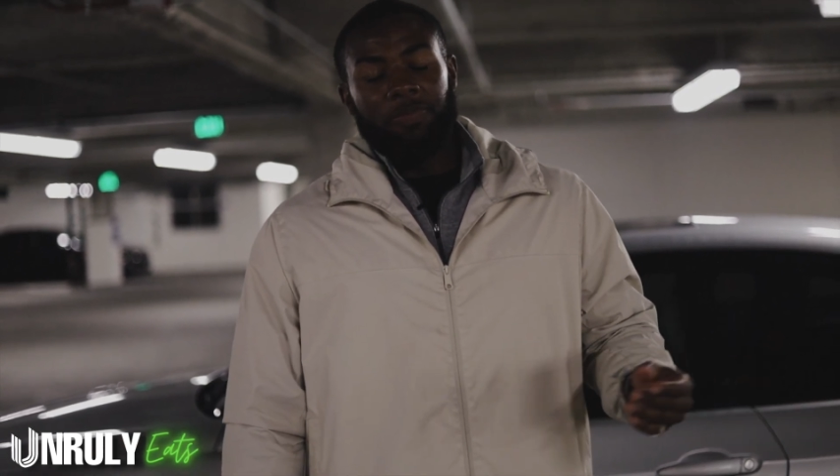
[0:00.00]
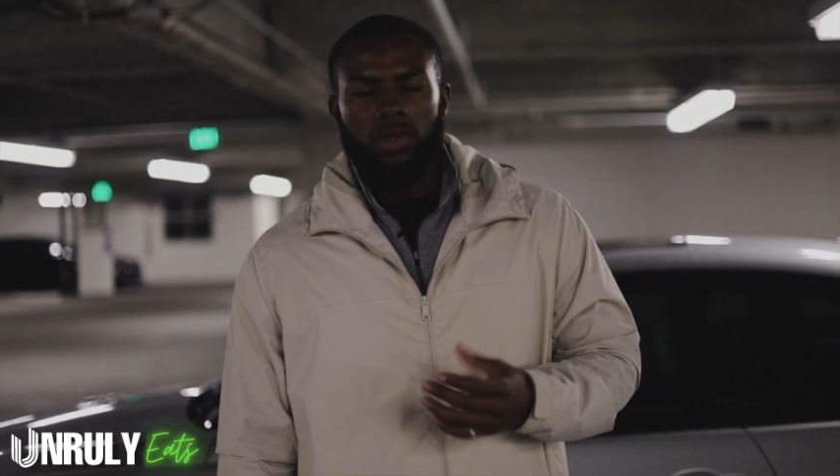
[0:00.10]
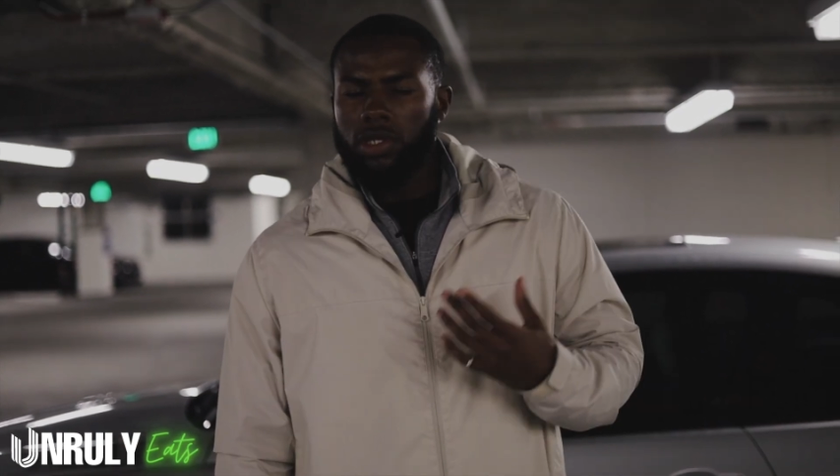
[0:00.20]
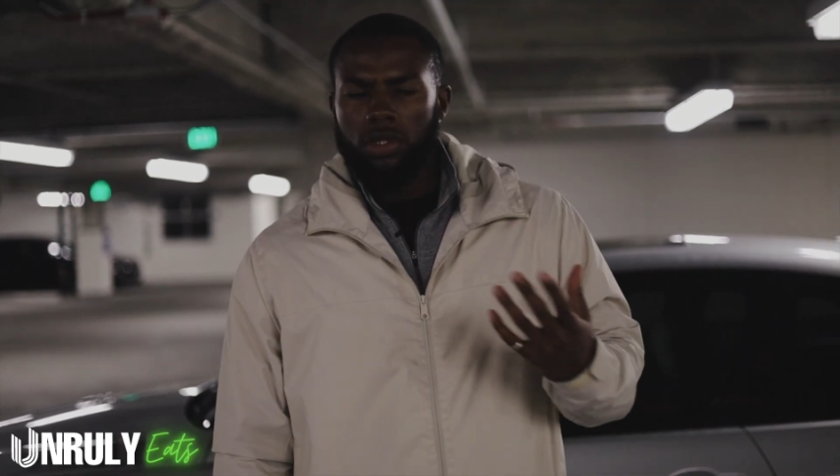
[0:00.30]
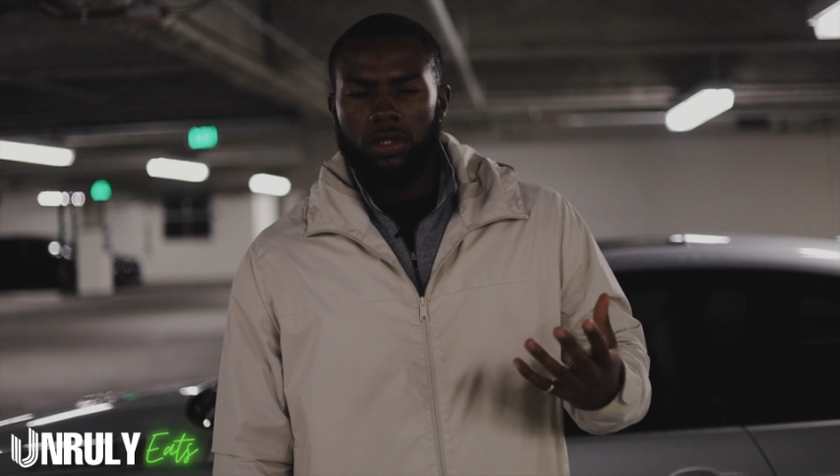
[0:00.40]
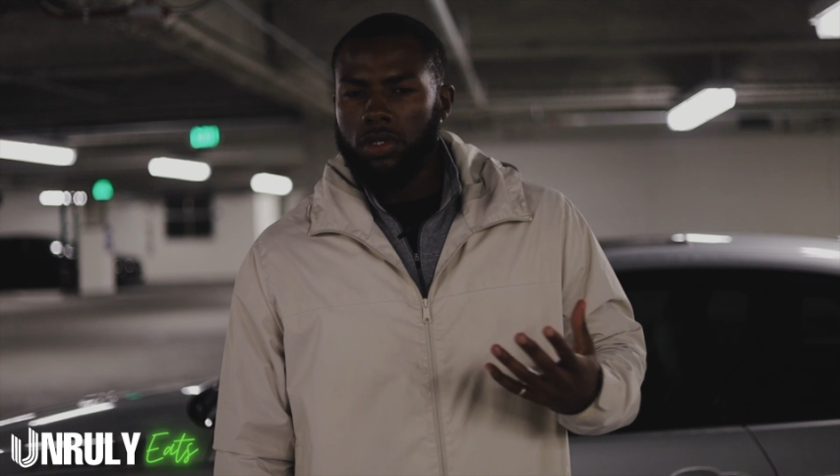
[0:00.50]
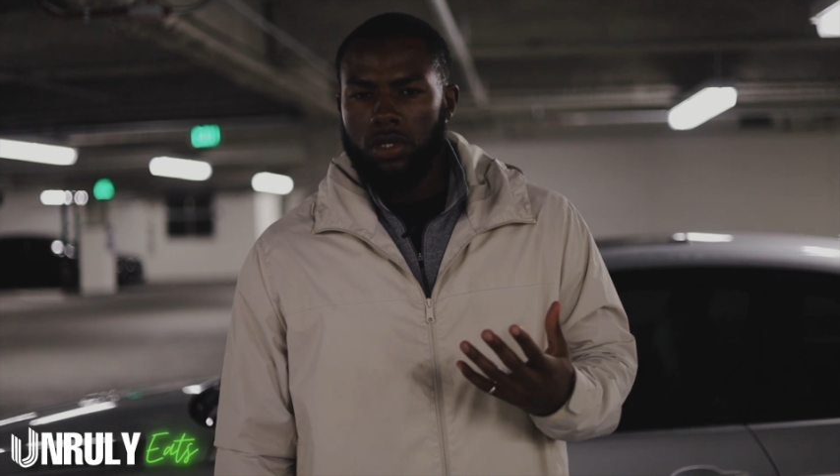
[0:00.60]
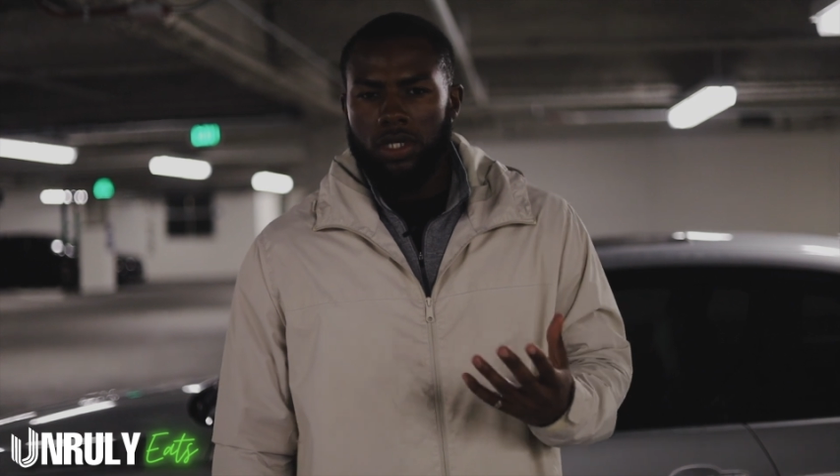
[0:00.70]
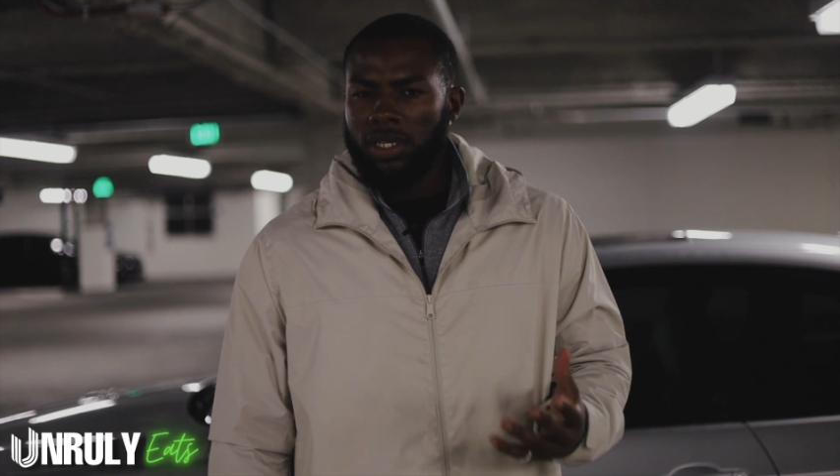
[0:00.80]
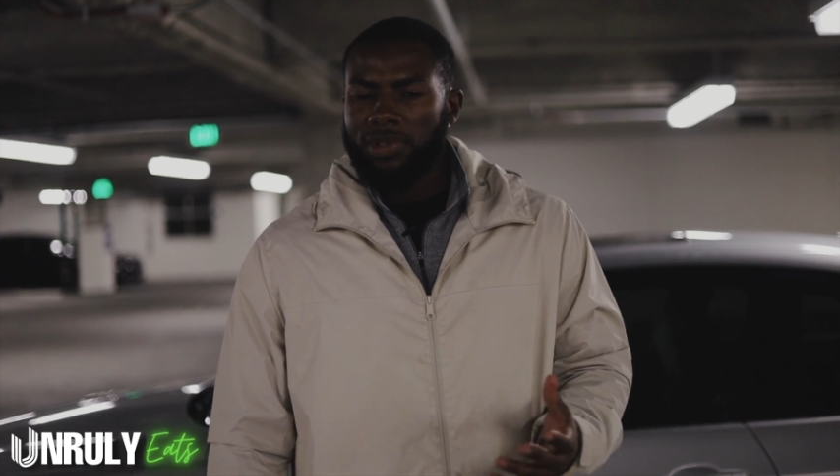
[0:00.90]
We're gonna do
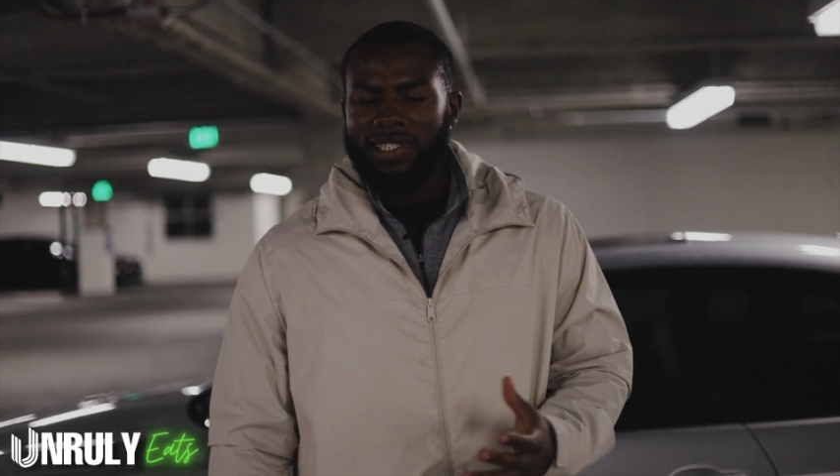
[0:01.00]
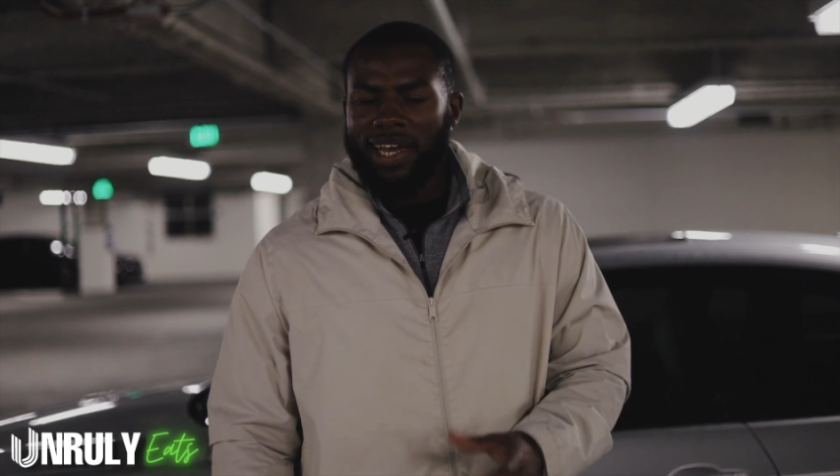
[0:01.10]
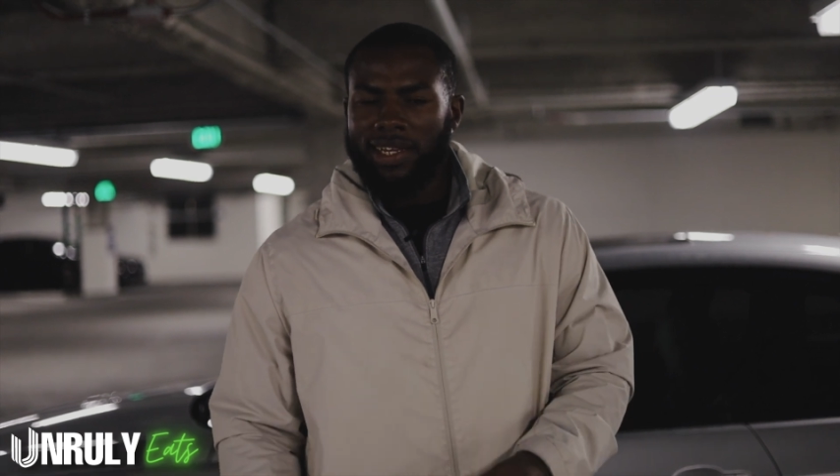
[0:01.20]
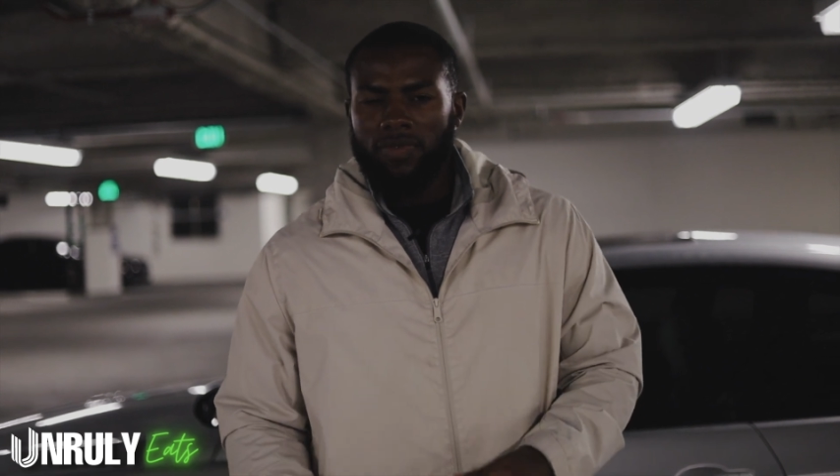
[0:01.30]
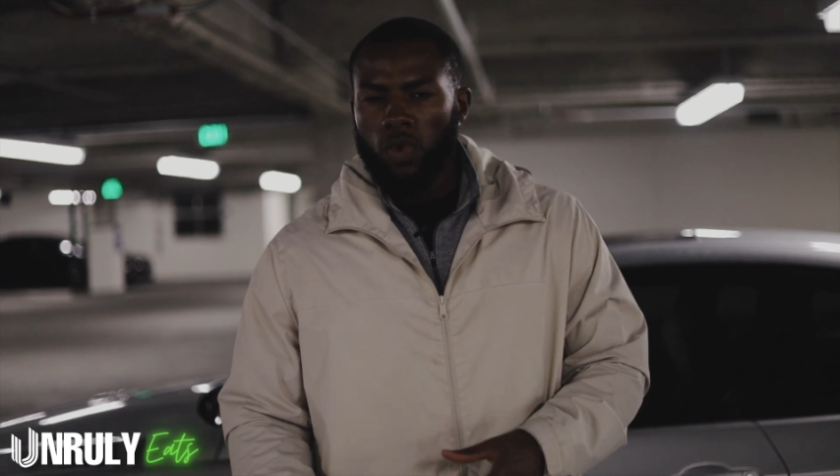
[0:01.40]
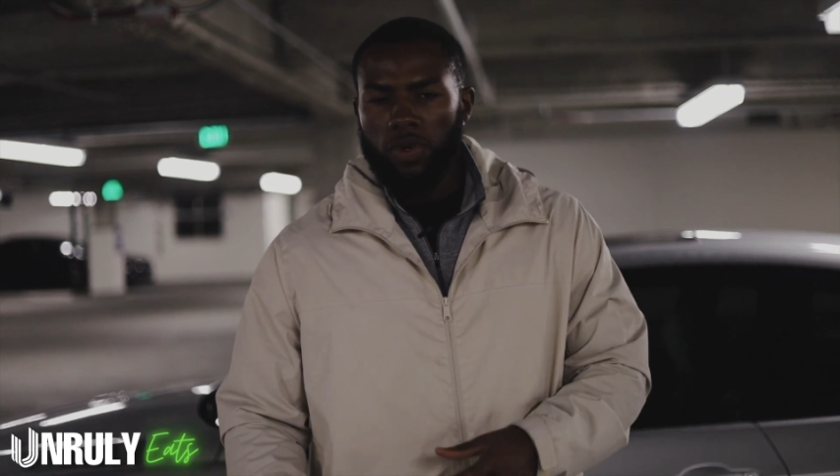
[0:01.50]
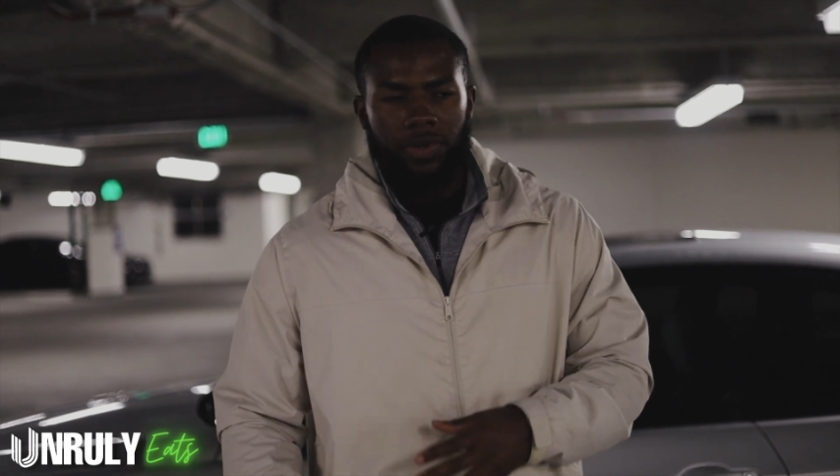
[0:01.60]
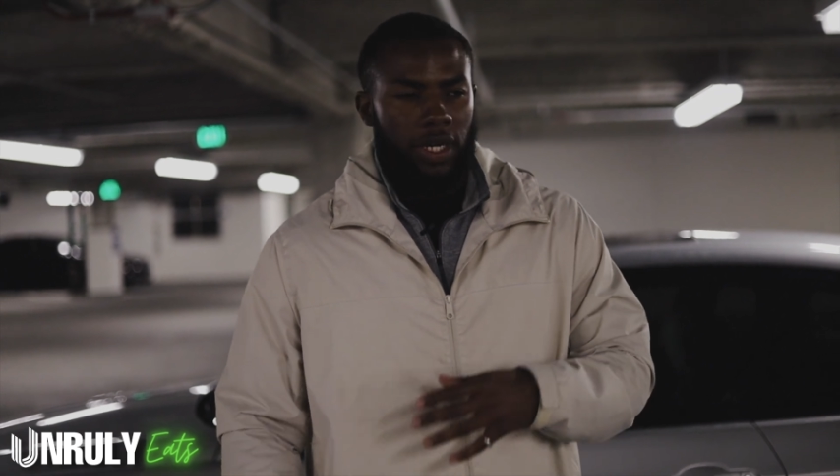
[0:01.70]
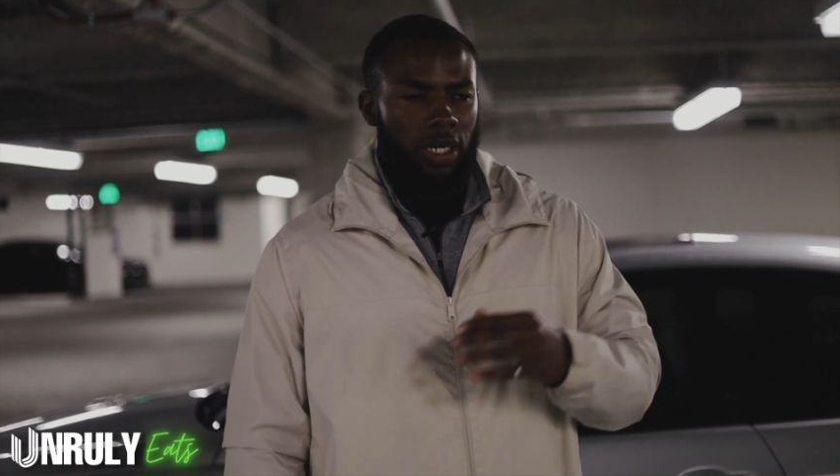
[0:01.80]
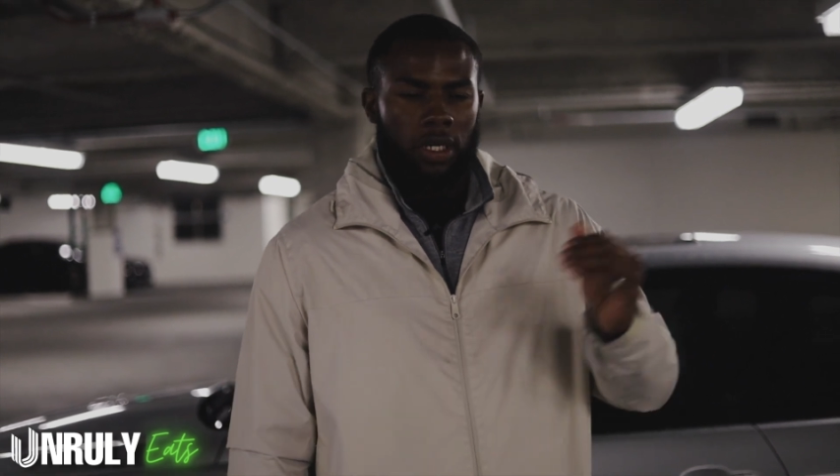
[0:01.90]
the same style of
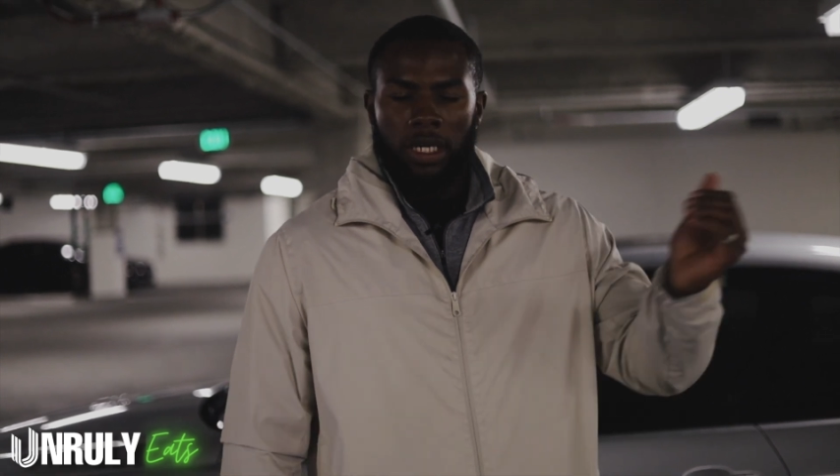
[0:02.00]
ordering